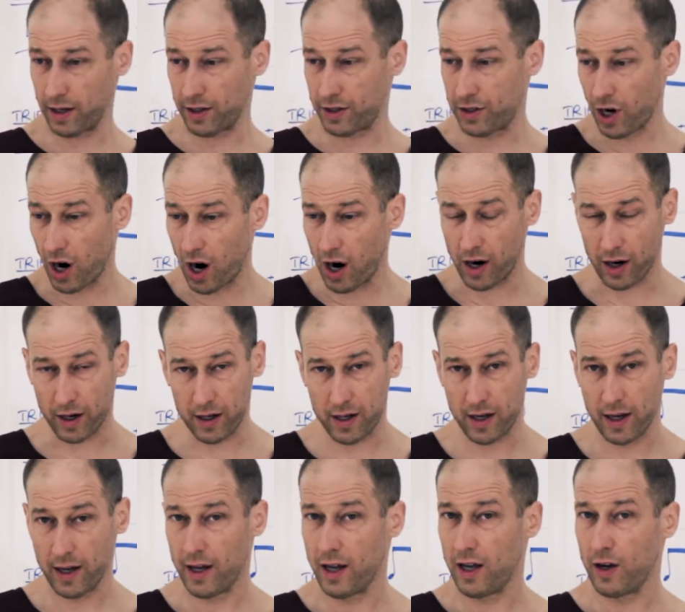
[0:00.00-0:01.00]
talk,
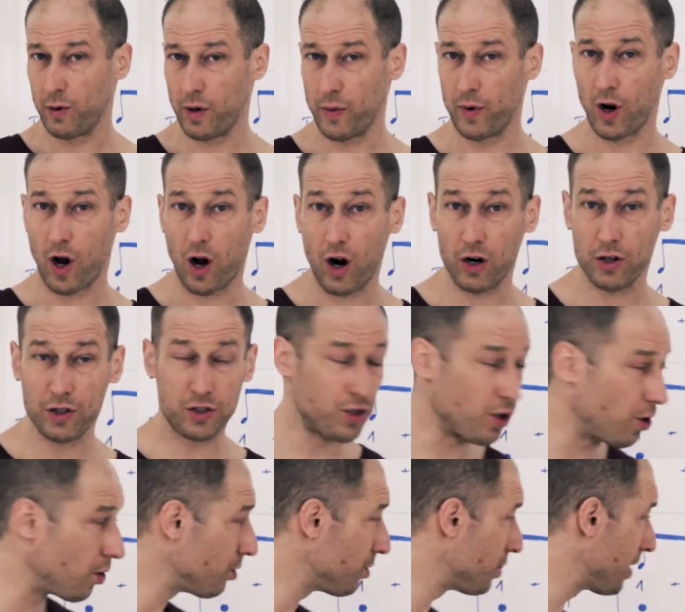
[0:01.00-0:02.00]
we will
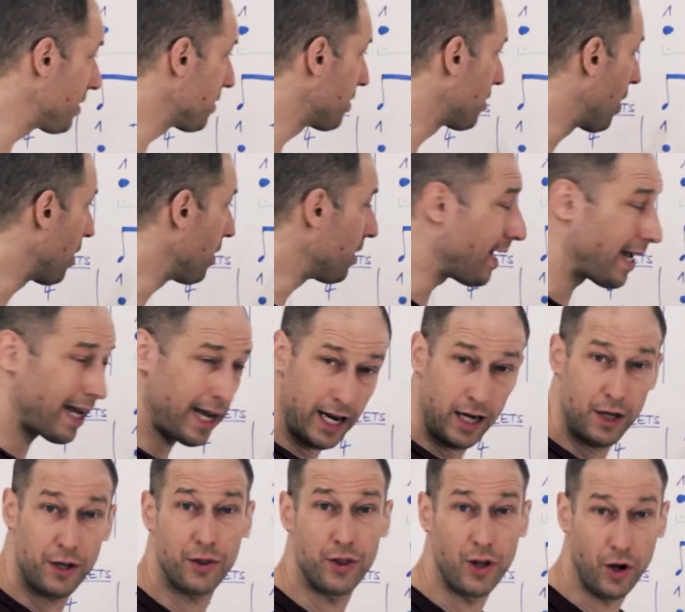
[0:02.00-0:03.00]
also just call it
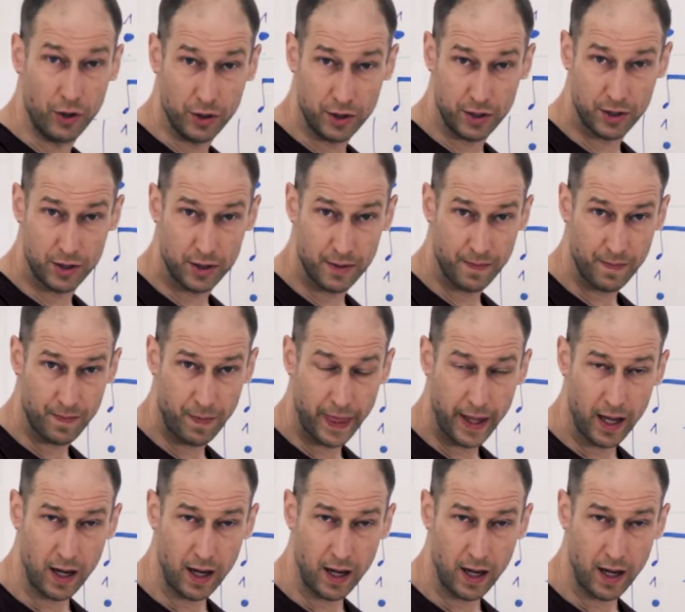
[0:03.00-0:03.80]
8th notes.